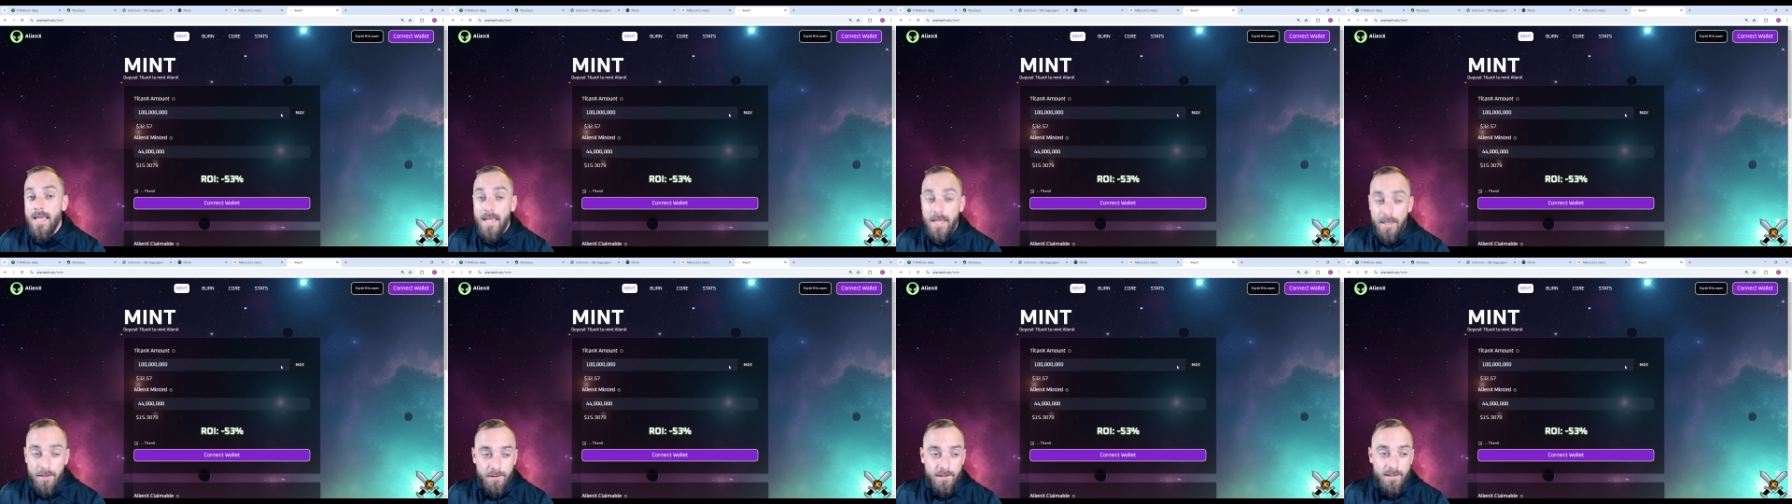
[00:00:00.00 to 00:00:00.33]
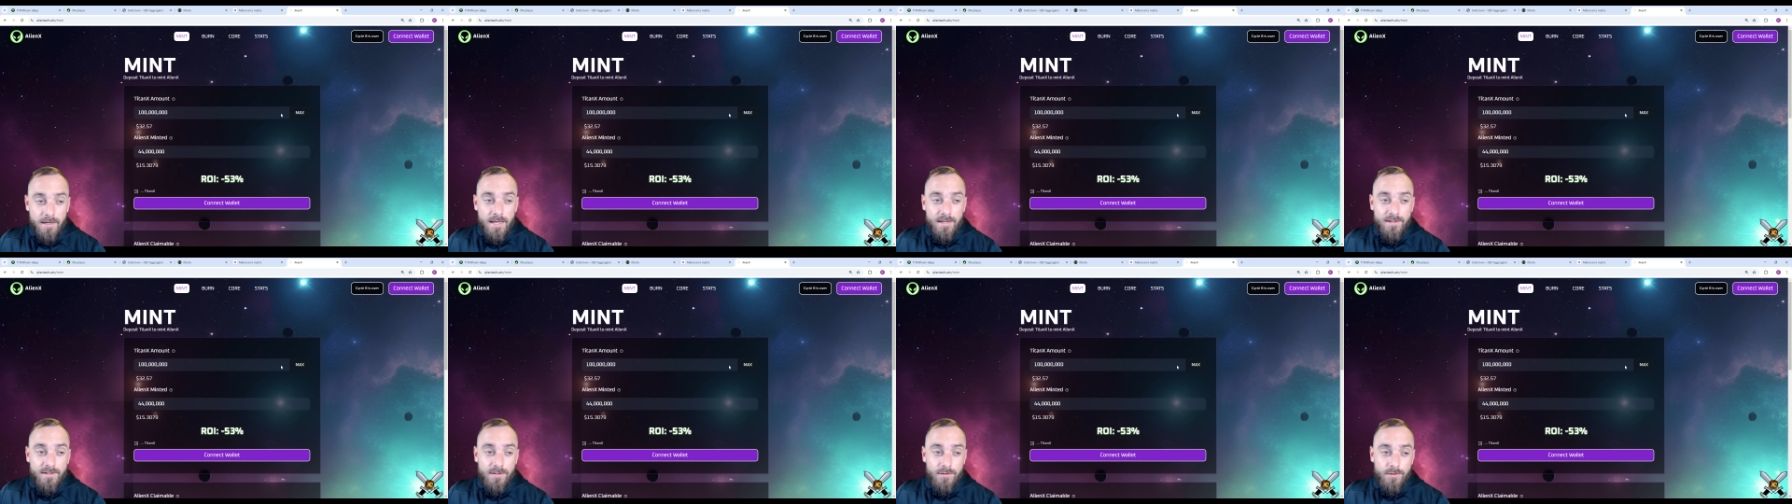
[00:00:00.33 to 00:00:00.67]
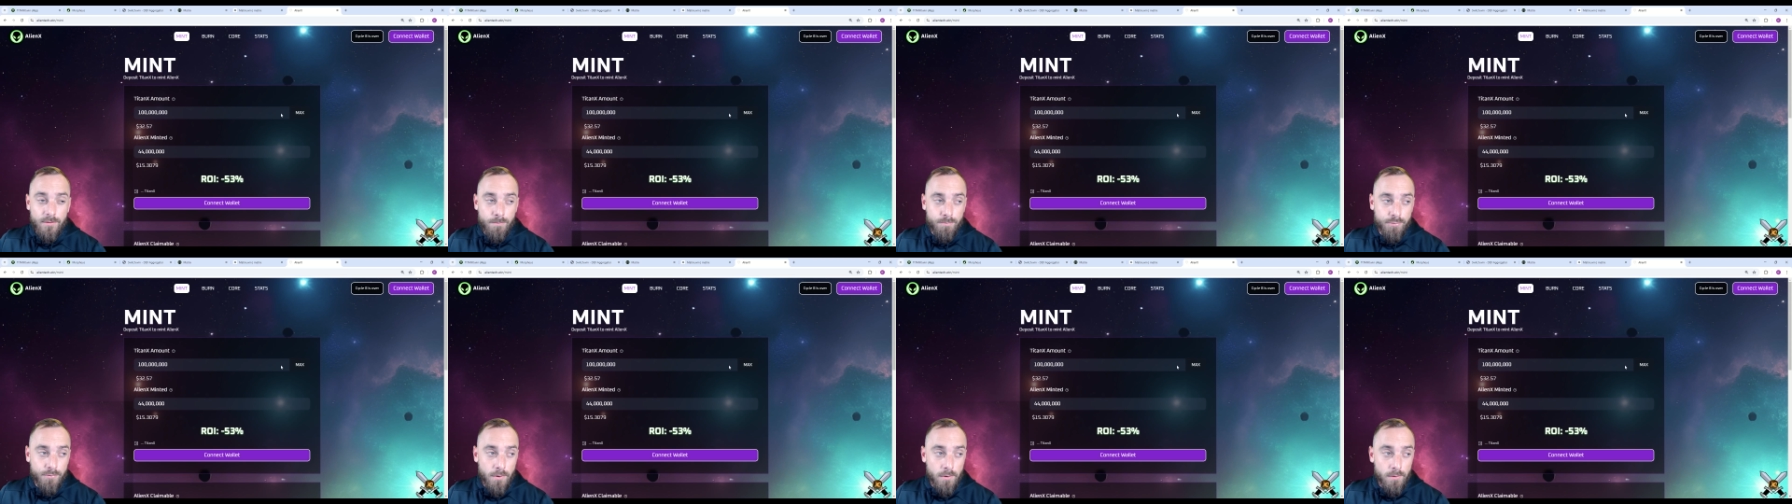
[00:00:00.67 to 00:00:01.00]
AlienX is
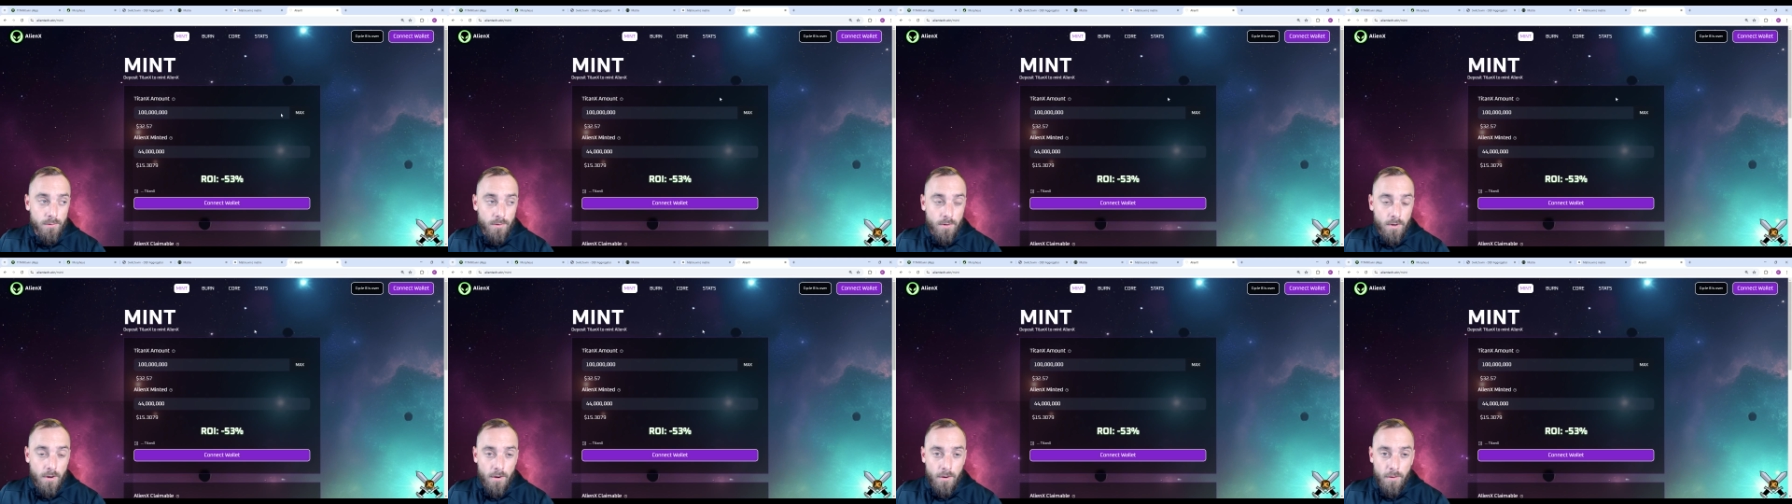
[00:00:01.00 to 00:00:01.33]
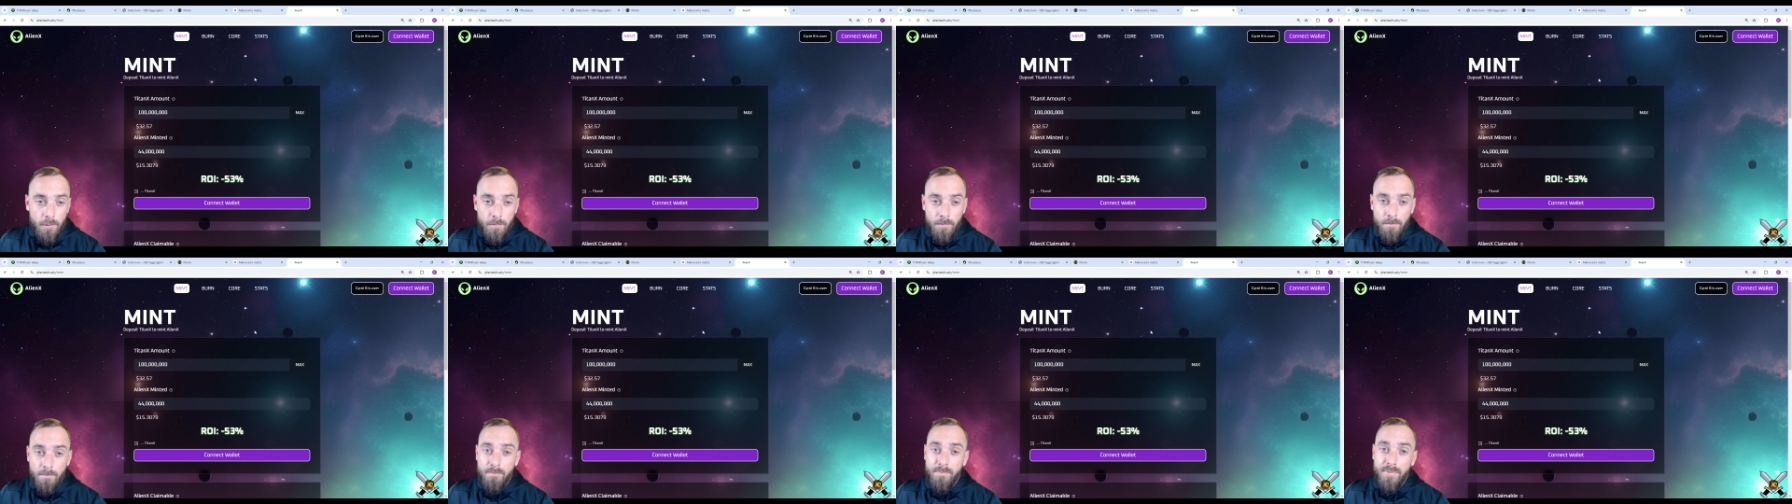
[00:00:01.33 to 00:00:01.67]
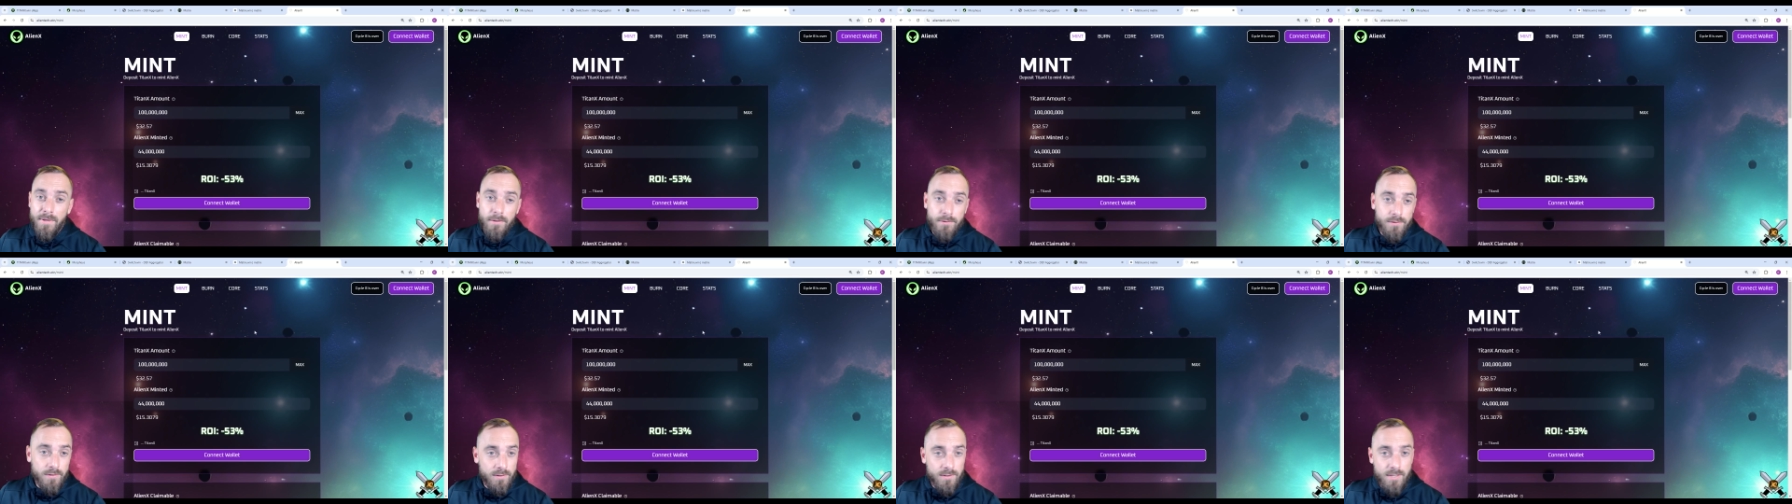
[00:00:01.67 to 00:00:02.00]
a protocol
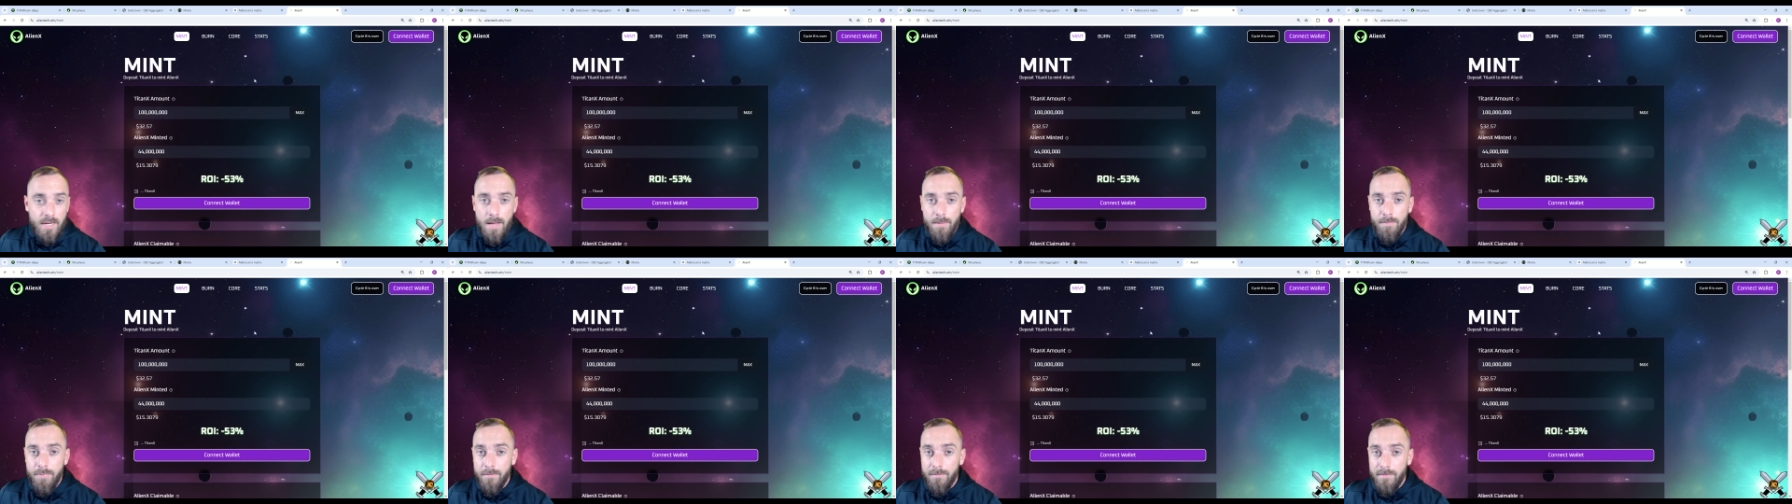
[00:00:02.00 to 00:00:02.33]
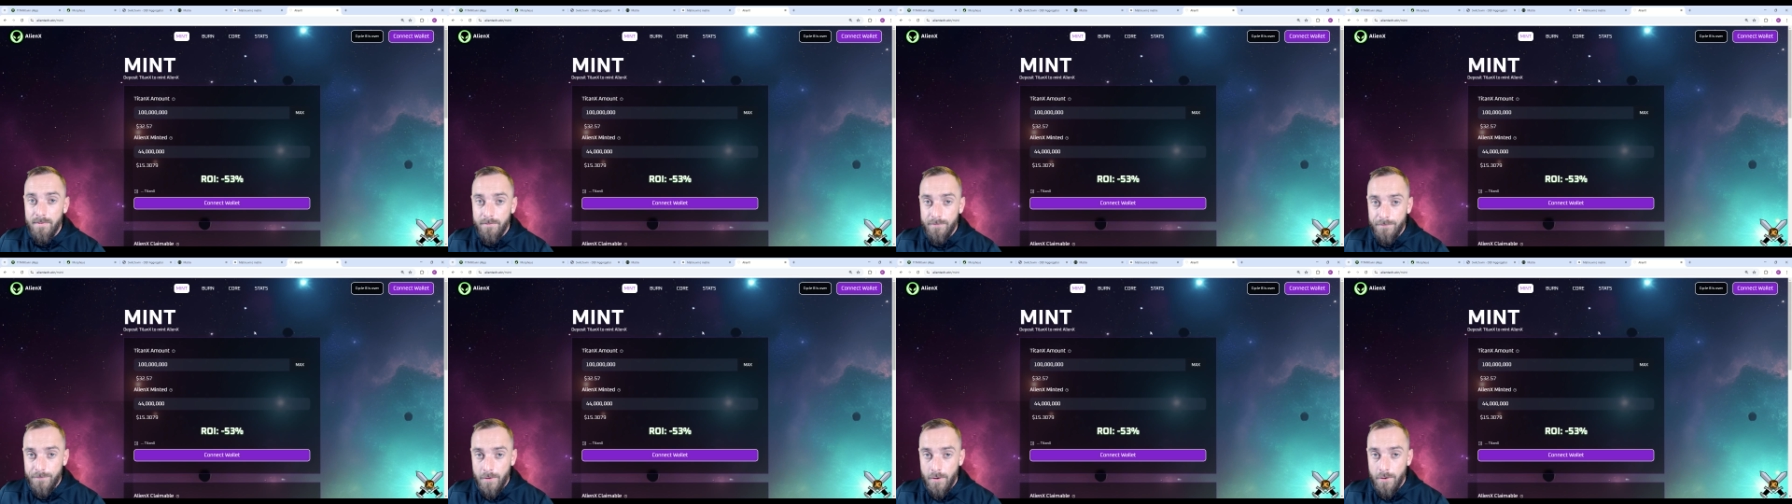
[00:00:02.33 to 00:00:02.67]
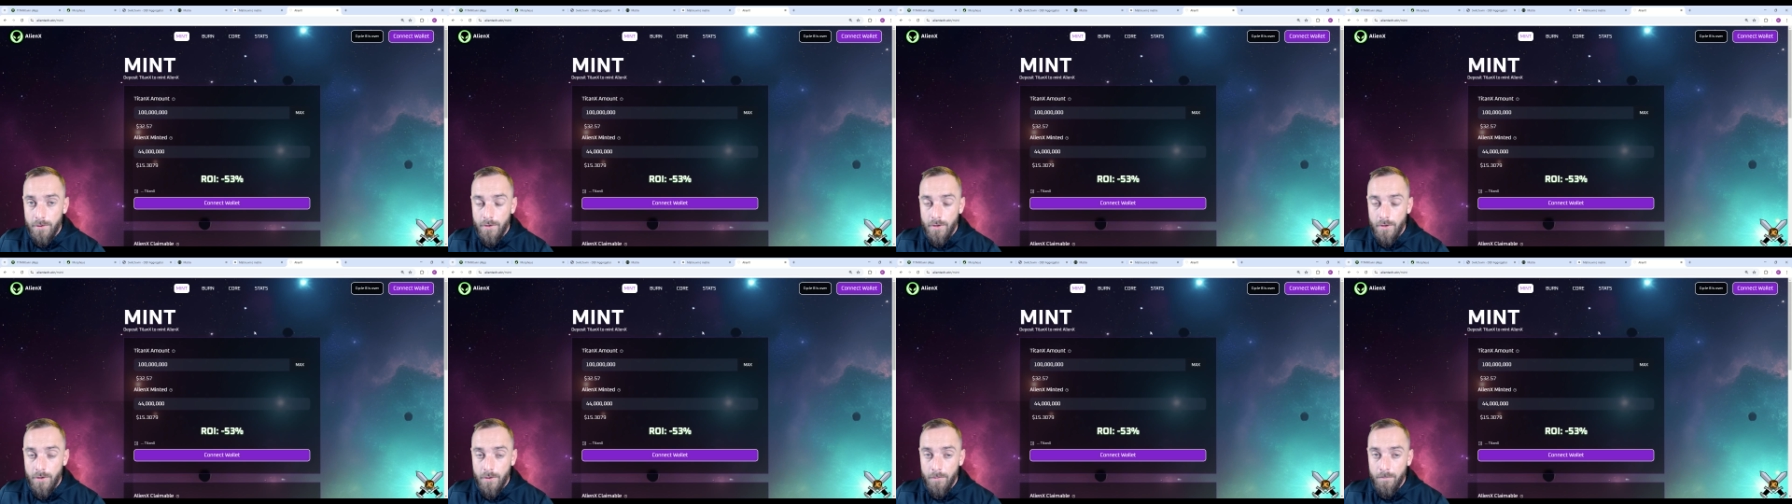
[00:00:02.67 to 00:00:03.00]
built on top of
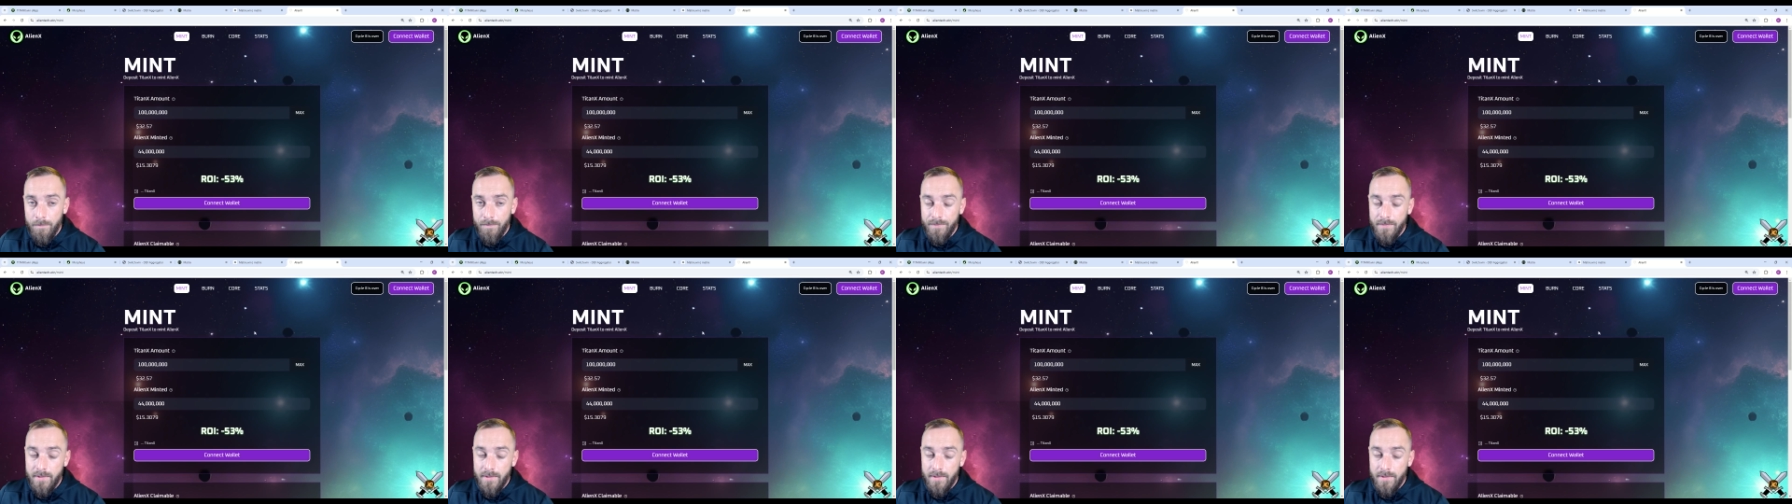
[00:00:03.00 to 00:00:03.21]
Inferno.